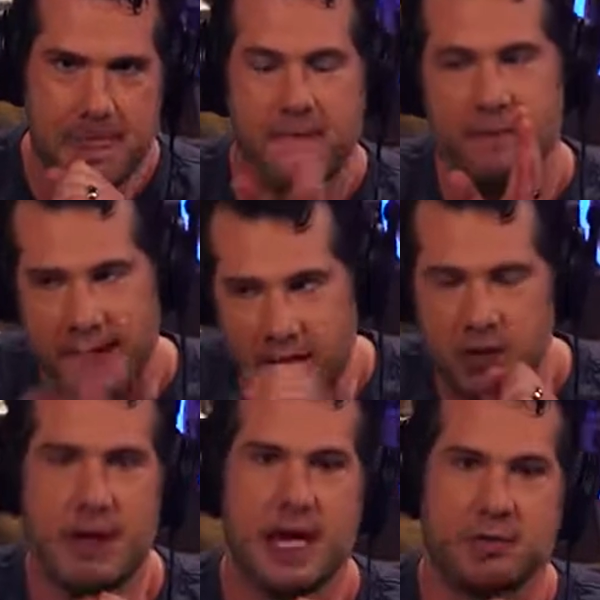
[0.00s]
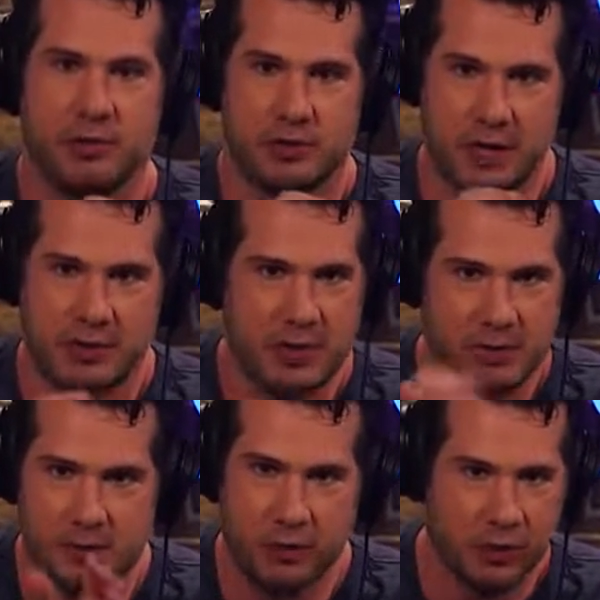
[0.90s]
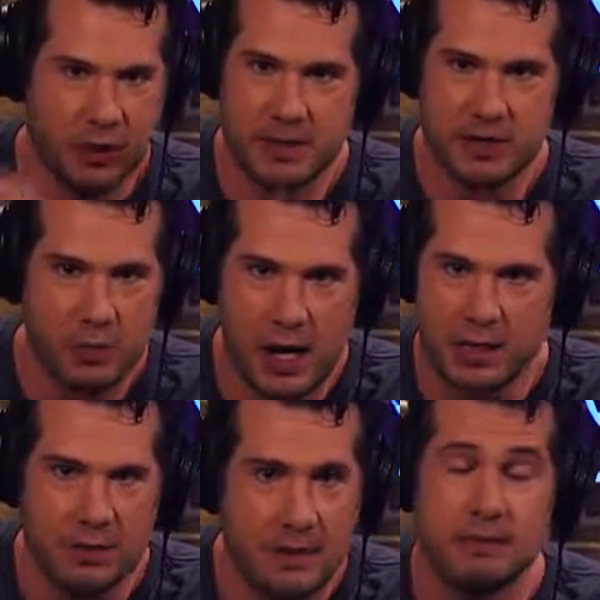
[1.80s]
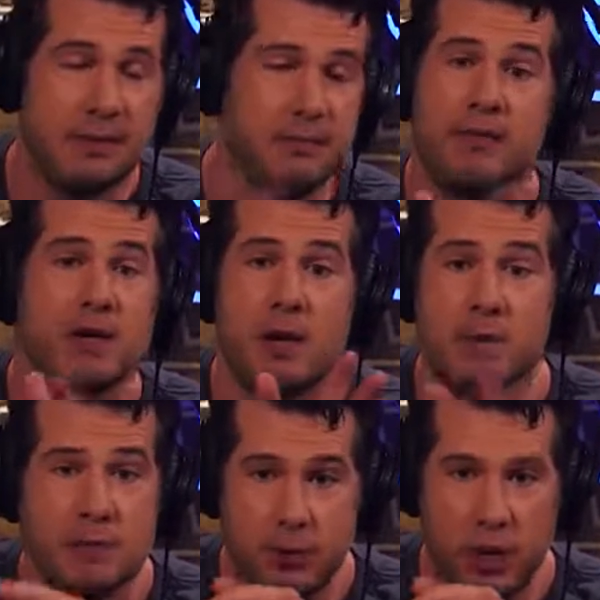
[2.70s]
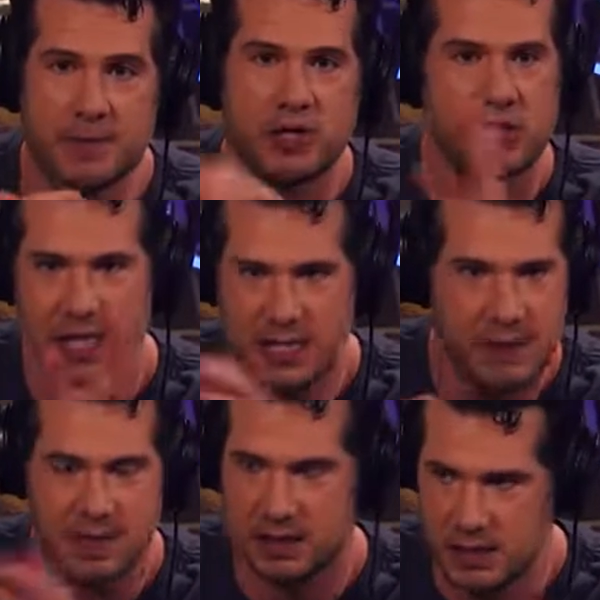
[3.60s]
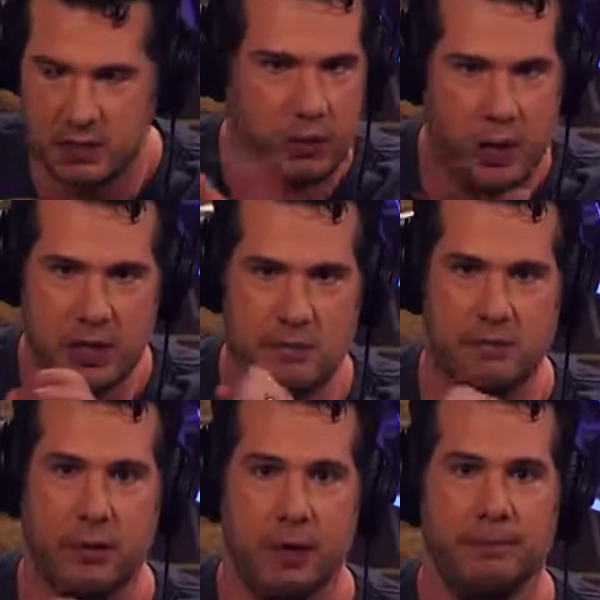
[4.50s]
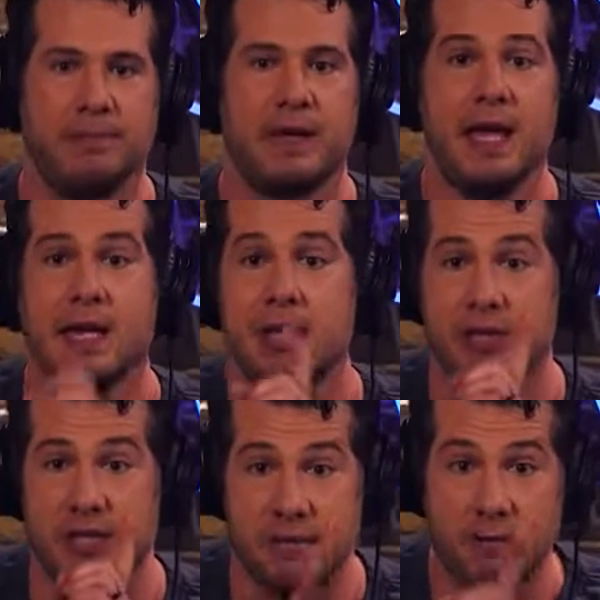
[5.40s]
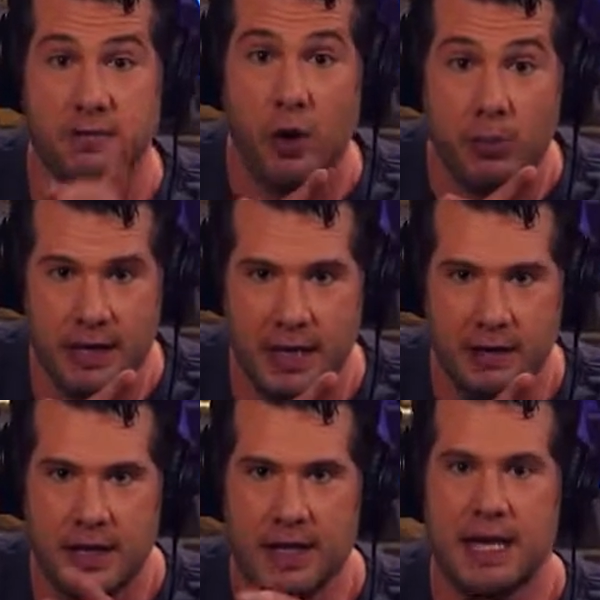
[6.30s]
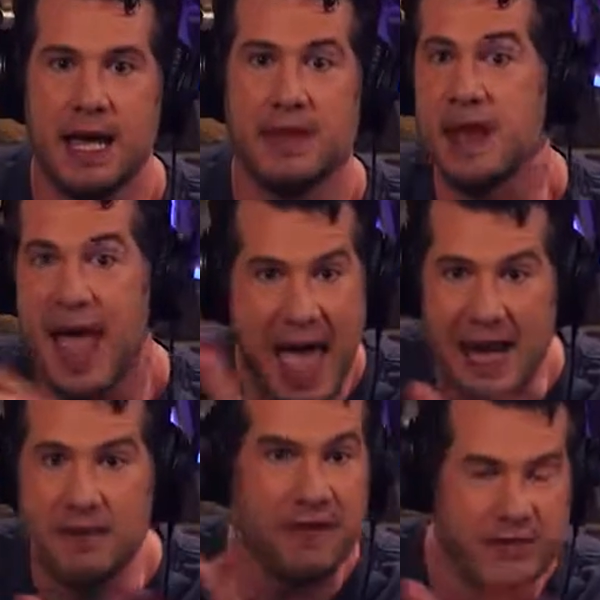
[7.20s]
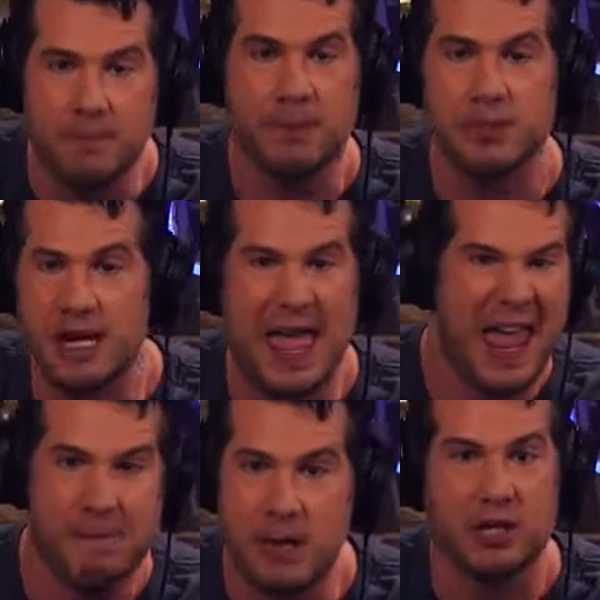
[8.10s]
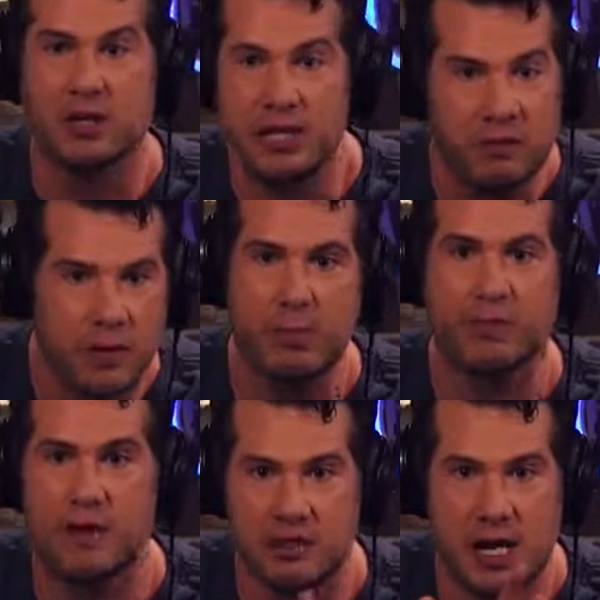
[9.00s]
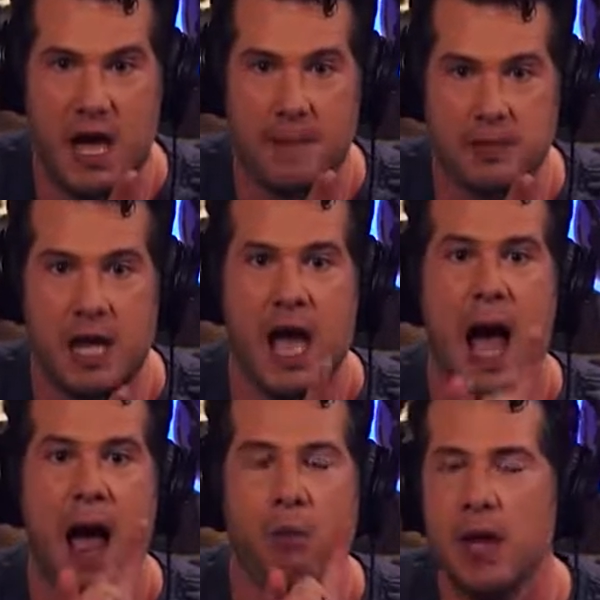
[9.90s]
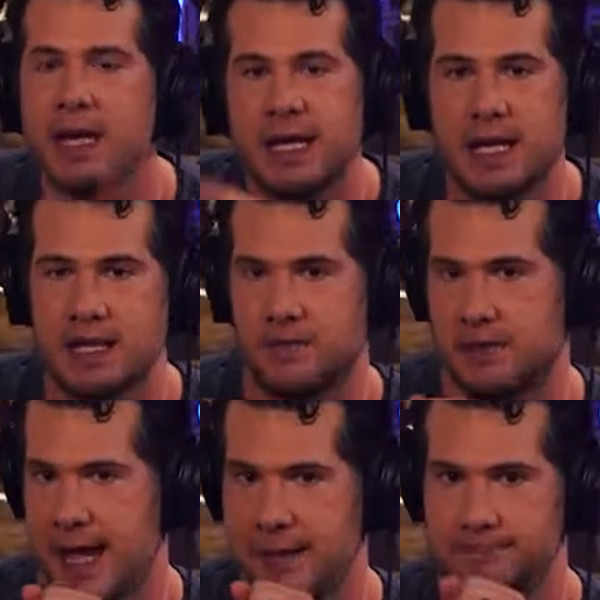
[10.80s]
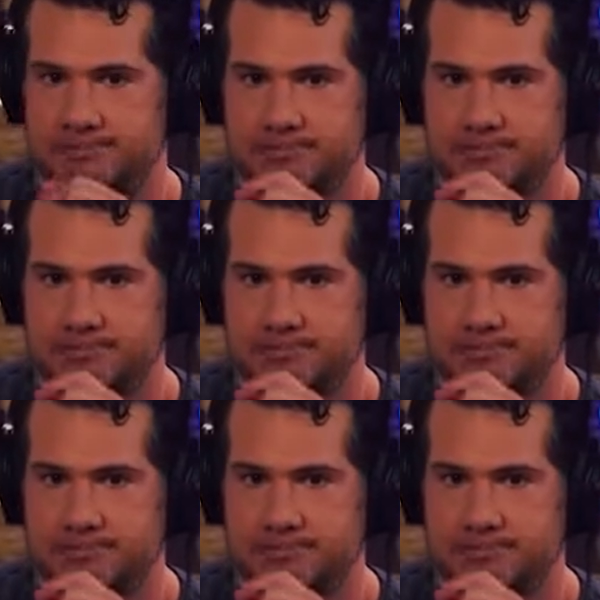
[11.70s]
Find out your maximal strength, same as before. Could be a squat, could be even a number of pull ups. It just has to be consistent with what you did before. Okay? Now, instead of performing it and then adding 15% and amping yourself up with failure is not an option, I want you to take a different tack.